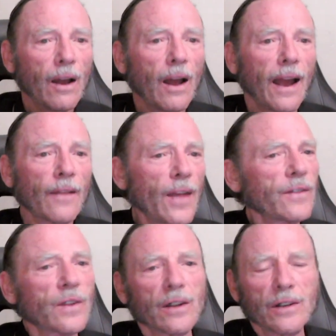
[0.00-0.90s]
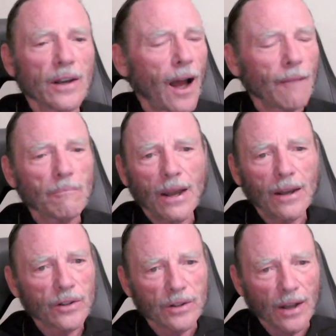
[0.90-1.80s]
And that did not
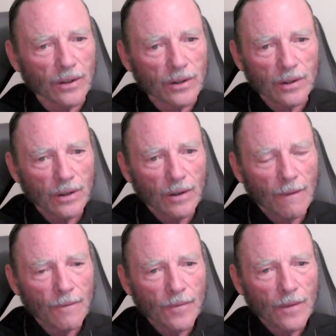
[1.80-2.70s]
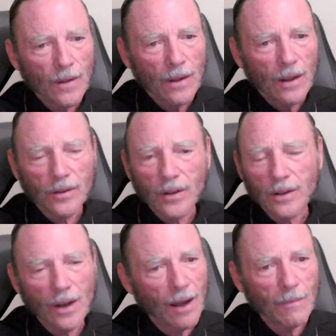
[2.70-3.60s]
make sense. It
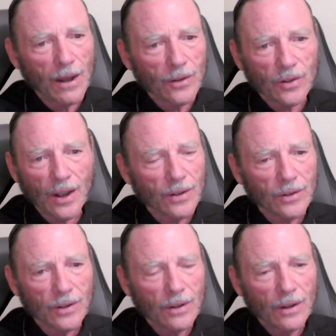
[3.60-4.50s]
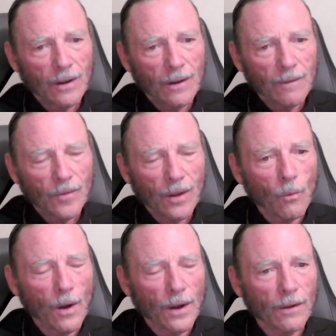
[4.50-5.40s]
did not make sense that
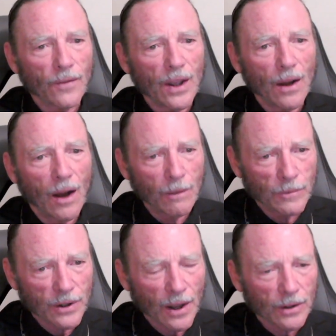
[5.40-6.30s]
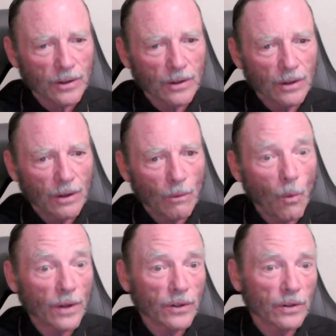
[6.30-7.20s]
one of the objects
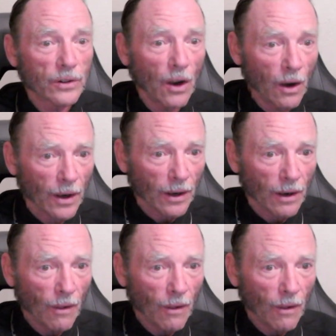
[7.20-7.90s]
was dark.